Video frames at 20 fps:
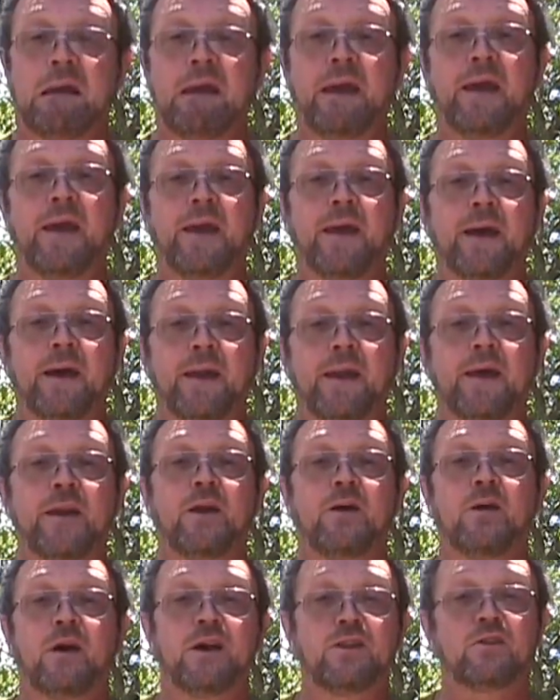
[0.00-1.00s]
And I
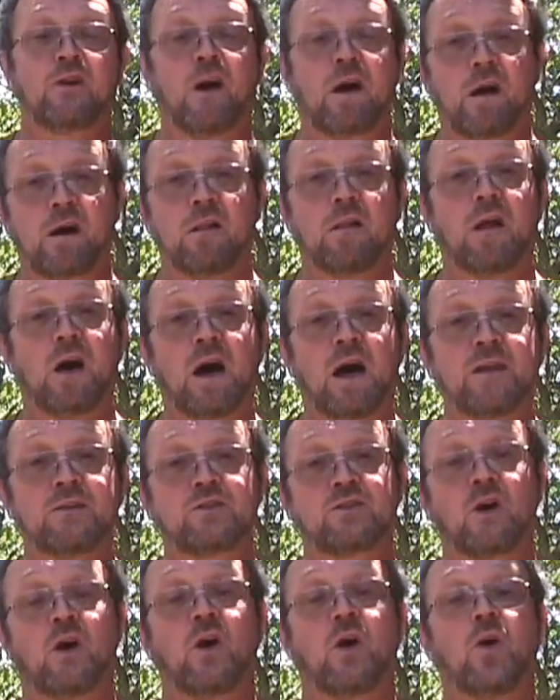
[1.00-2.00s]
know I talk a lot,
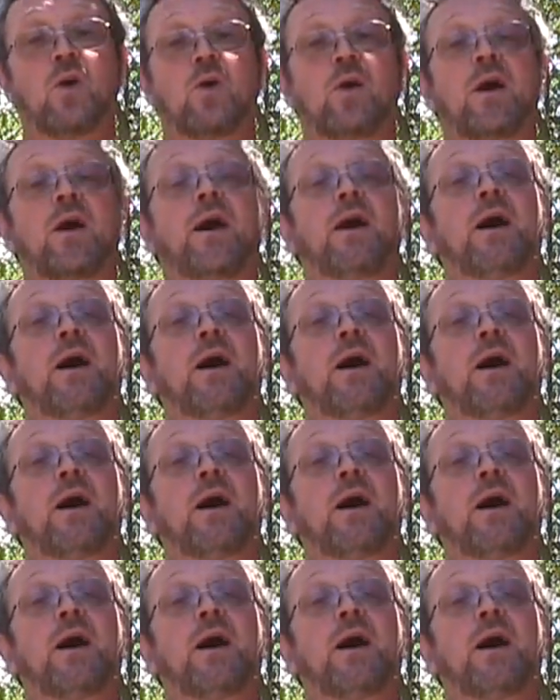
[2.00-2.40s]
so